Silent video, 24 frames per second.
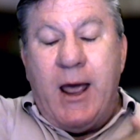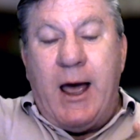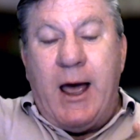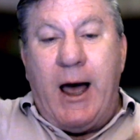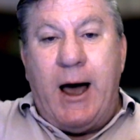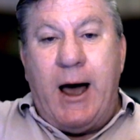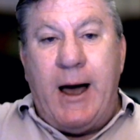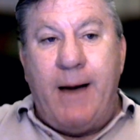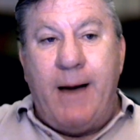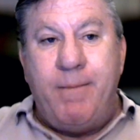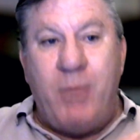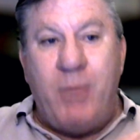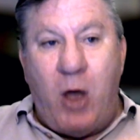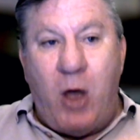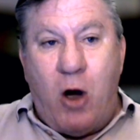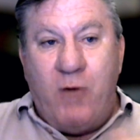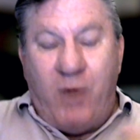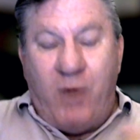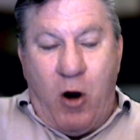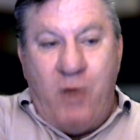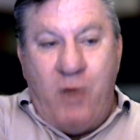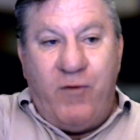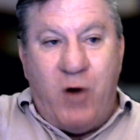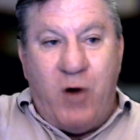
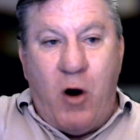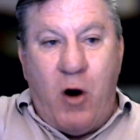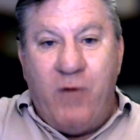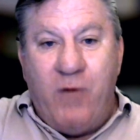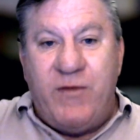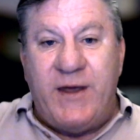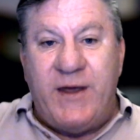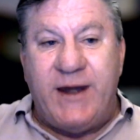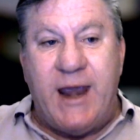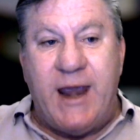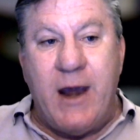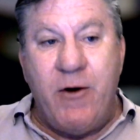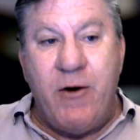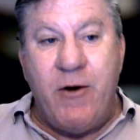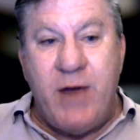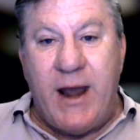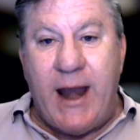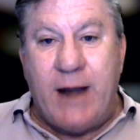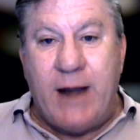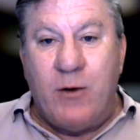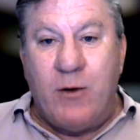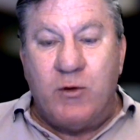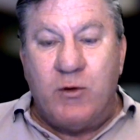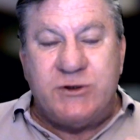over that area,
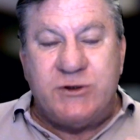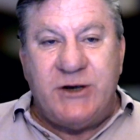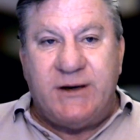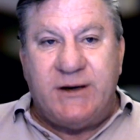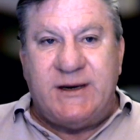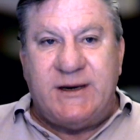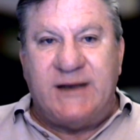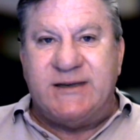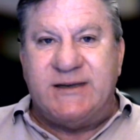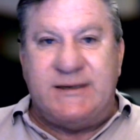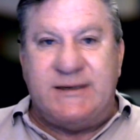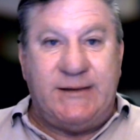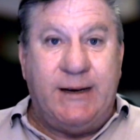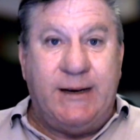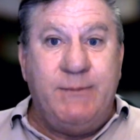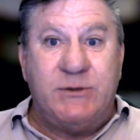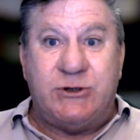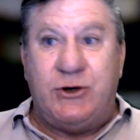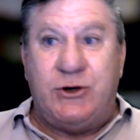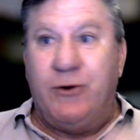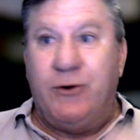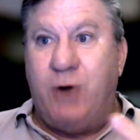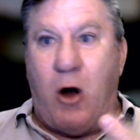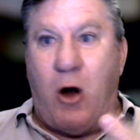and also it seems
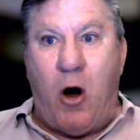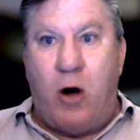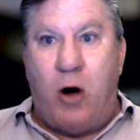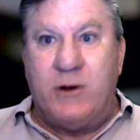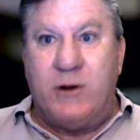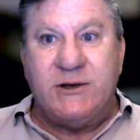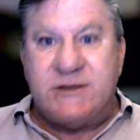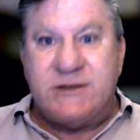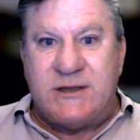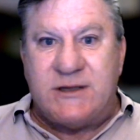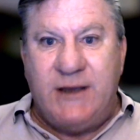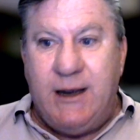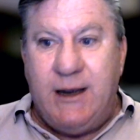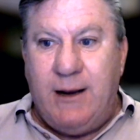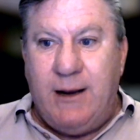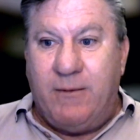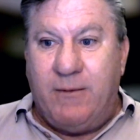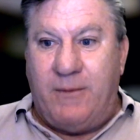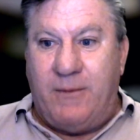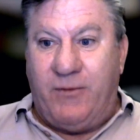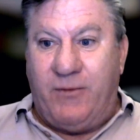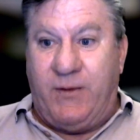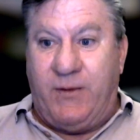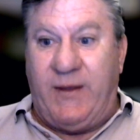to enhance the
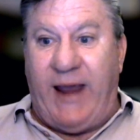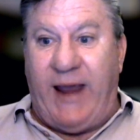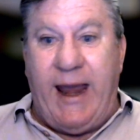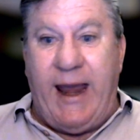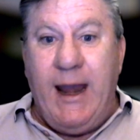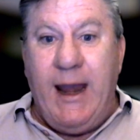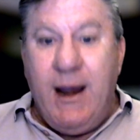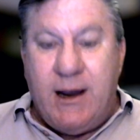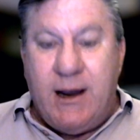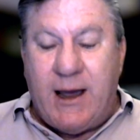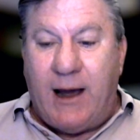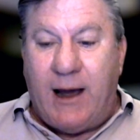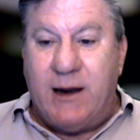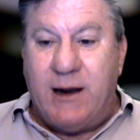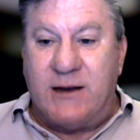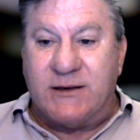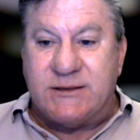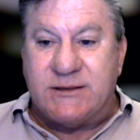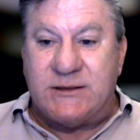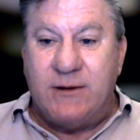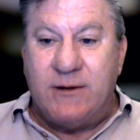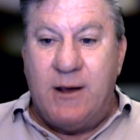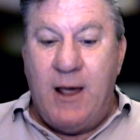ink colors,